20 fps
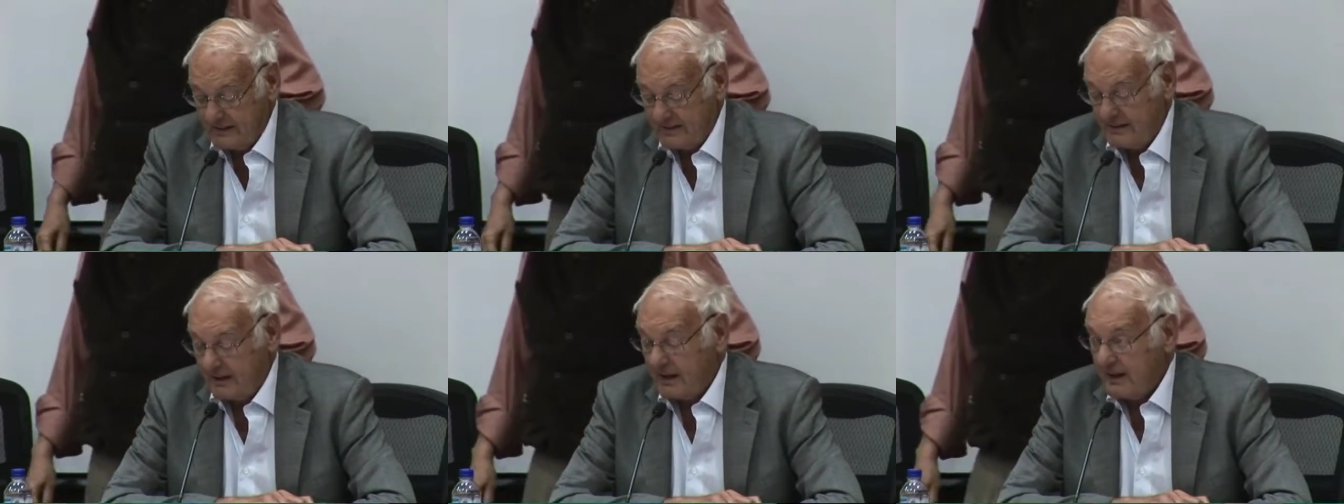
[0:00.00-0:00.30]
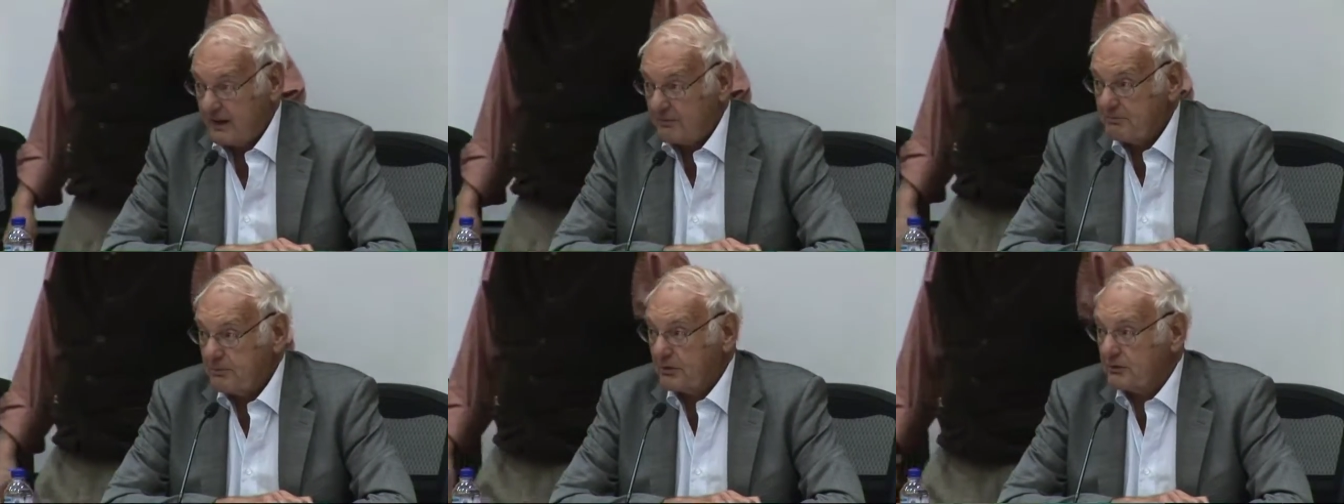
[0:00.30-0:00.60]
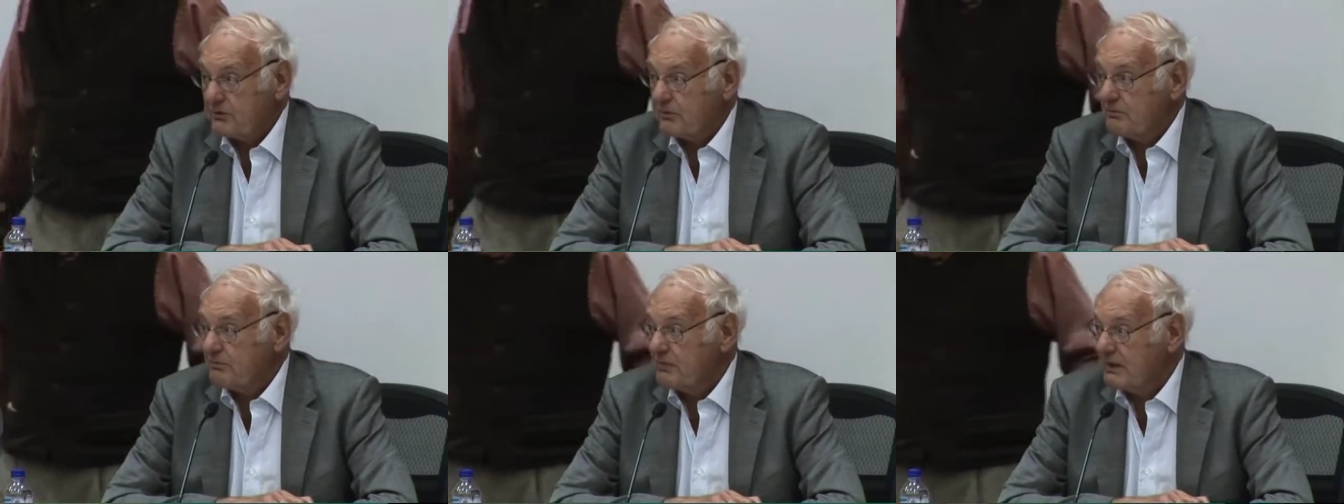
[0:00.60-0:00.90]
There are
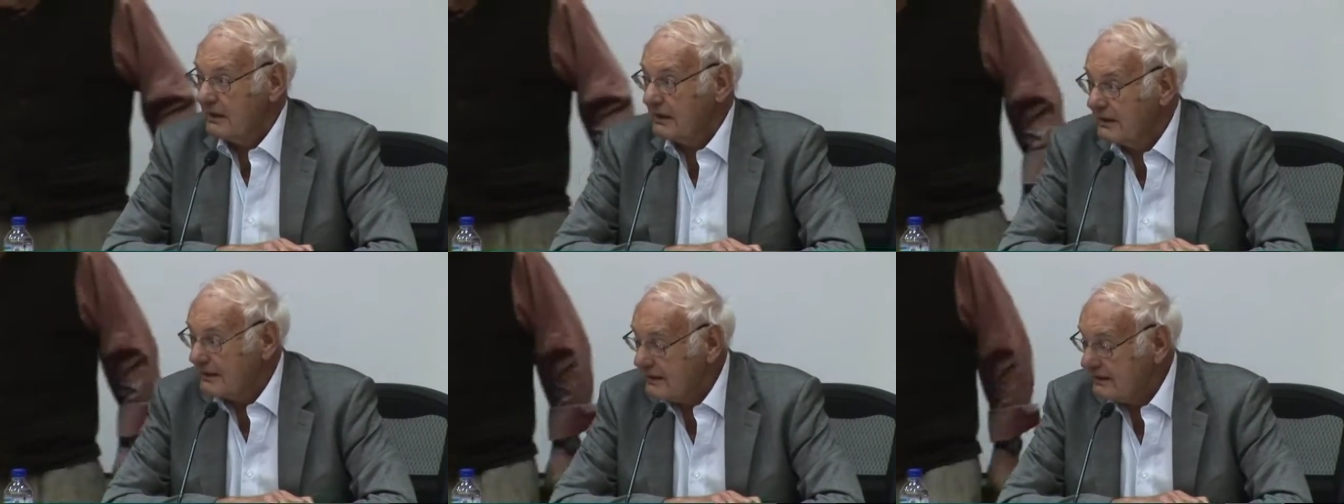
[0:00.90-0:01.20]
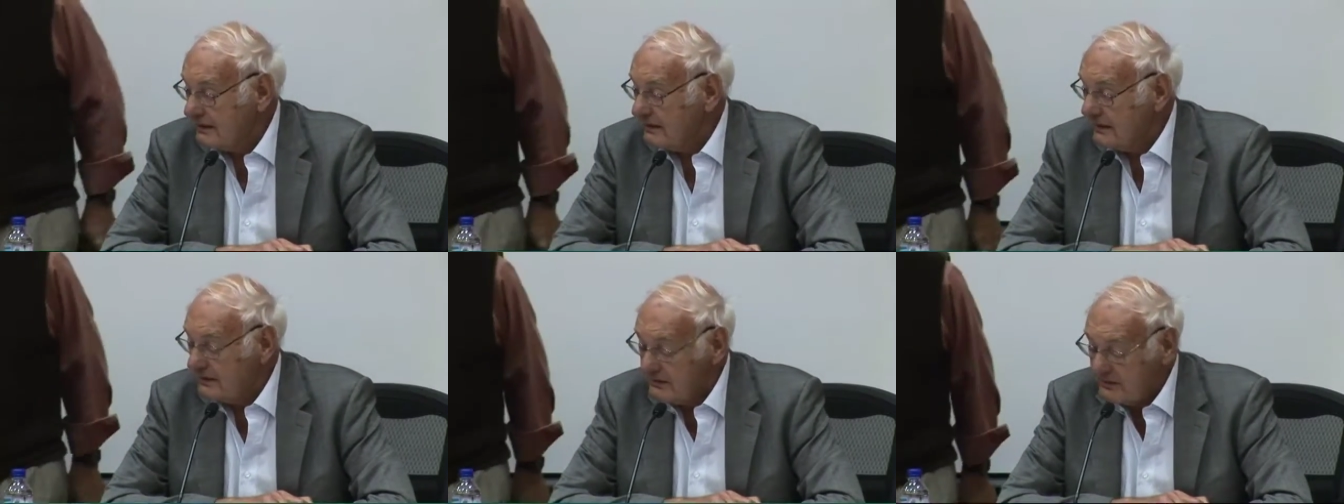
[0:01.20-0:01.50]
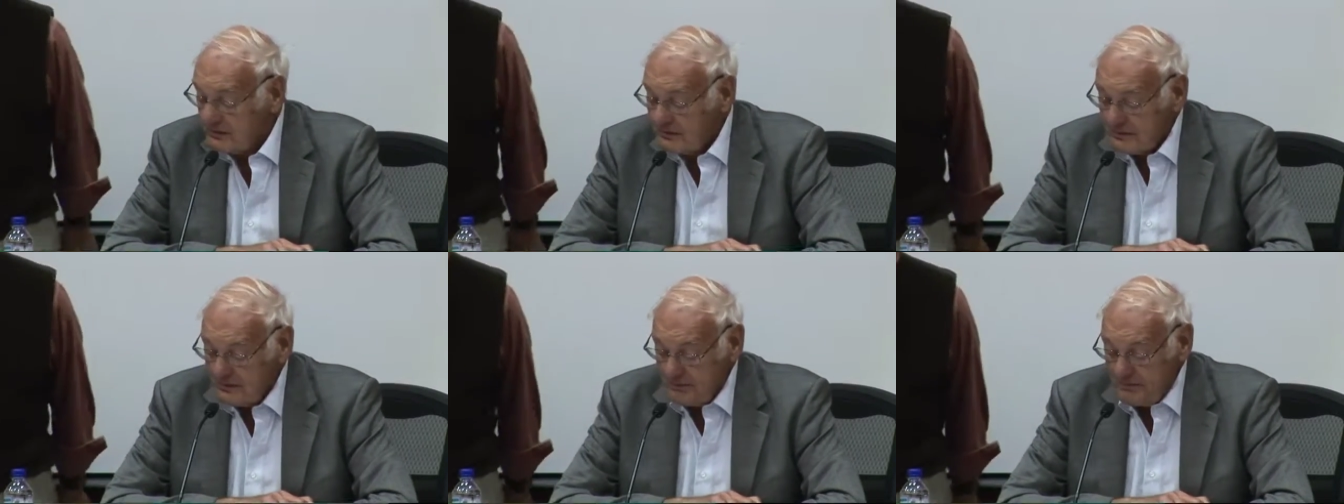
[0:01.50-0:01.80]

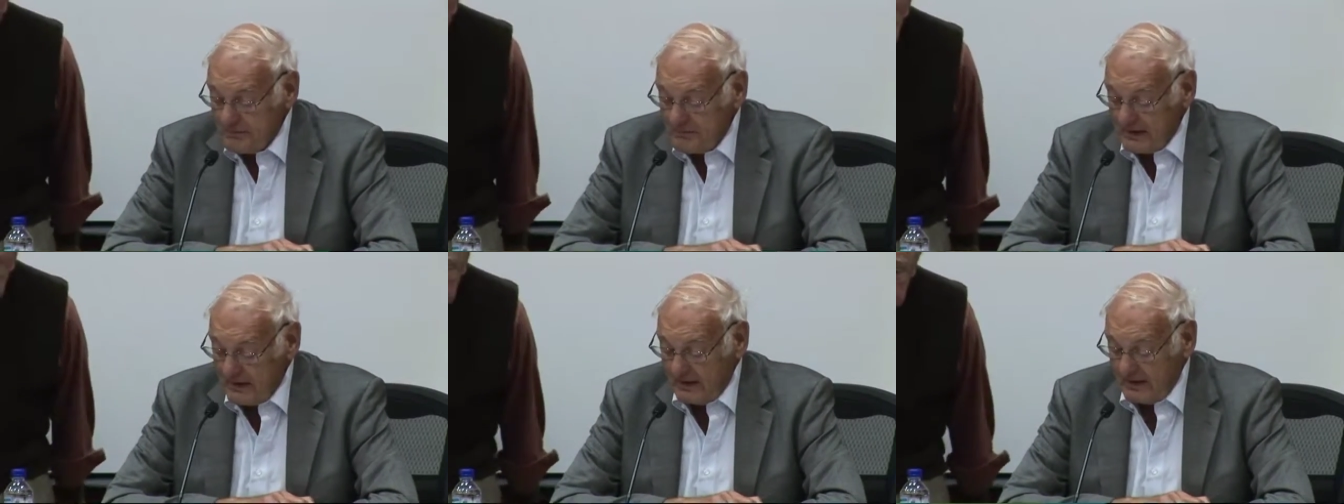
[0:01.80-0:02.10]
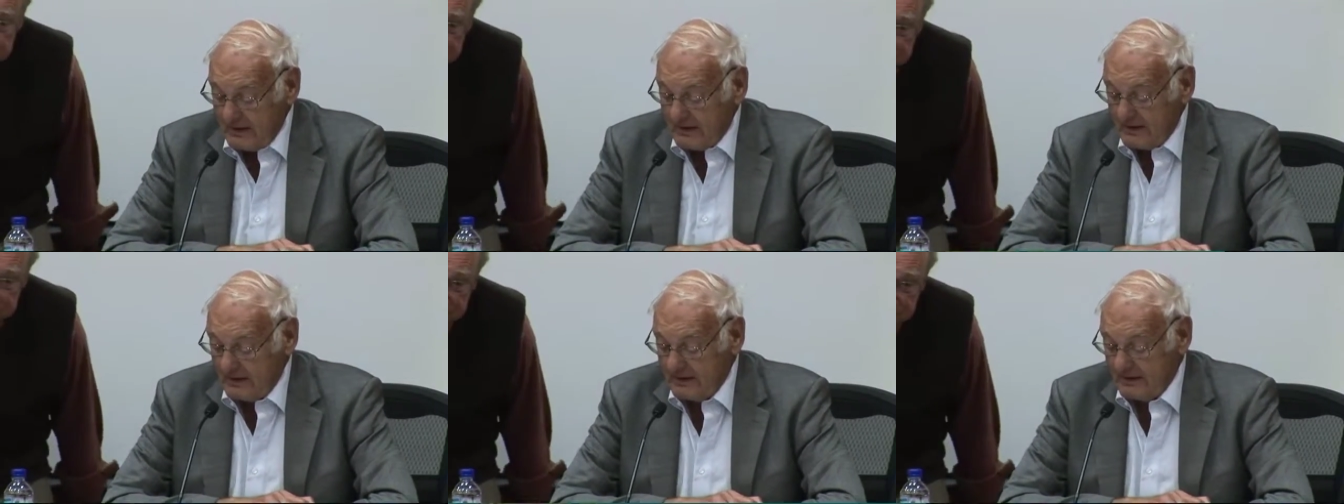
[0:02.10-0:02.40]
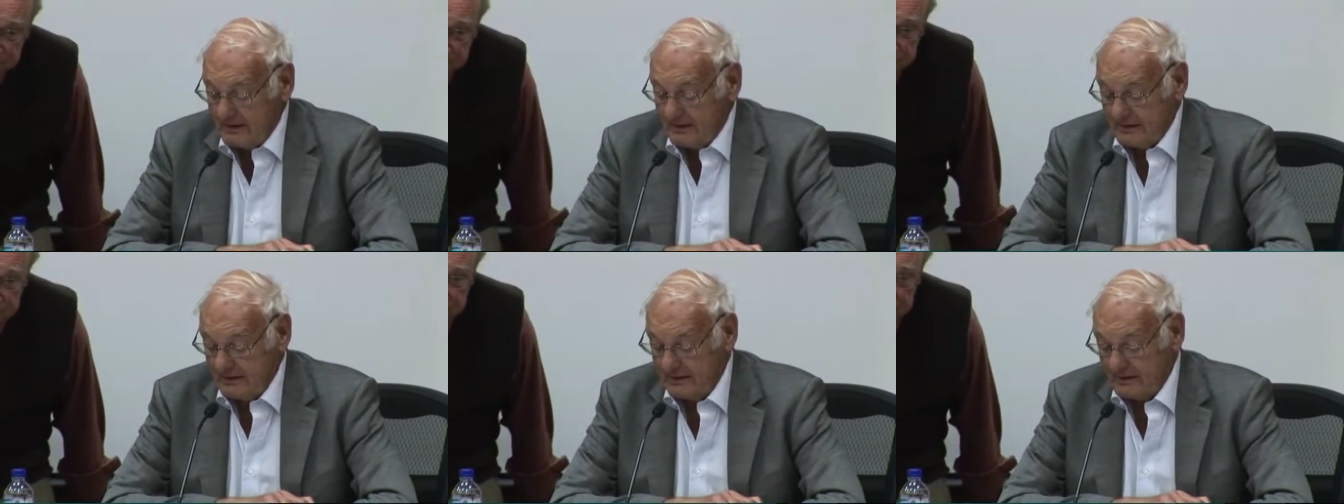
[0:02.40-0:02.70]
possibilities,
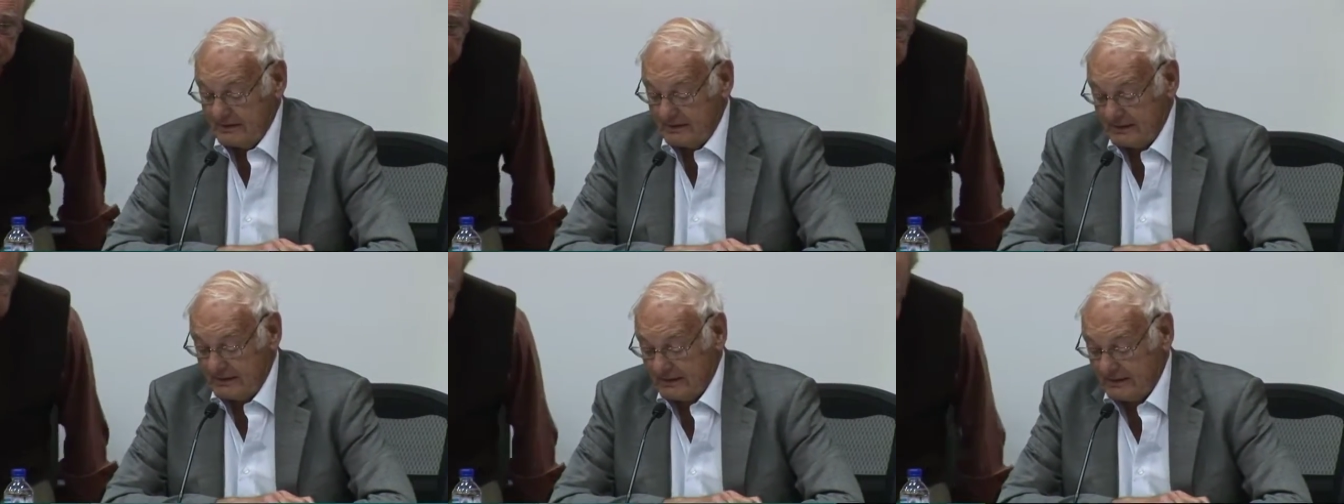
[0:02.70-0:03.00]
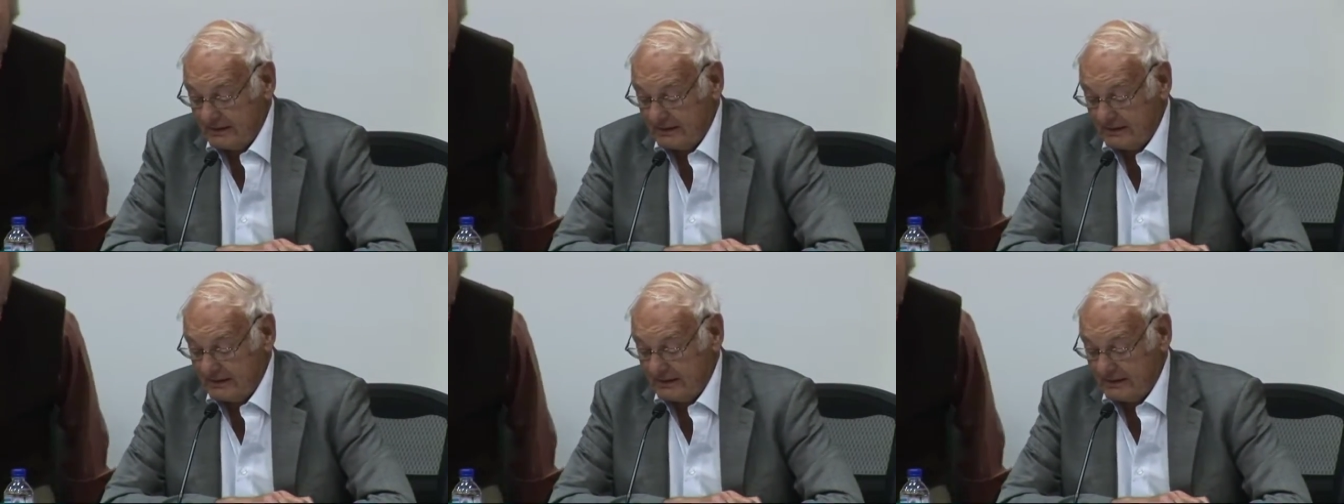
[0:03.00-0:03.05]
uh,